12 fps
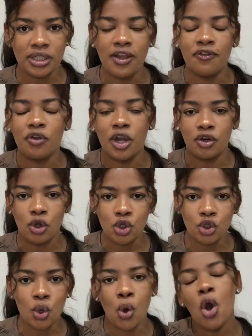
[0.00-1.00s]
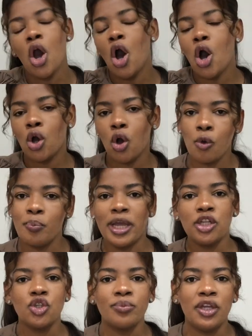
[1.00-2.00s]
If you are not sure, go
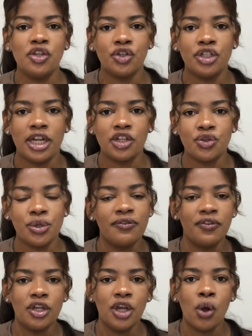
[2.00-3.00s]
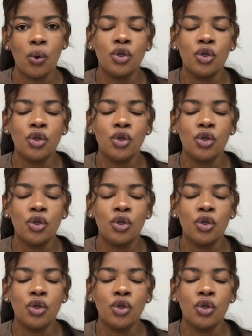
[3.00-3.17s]
back to my introductory video.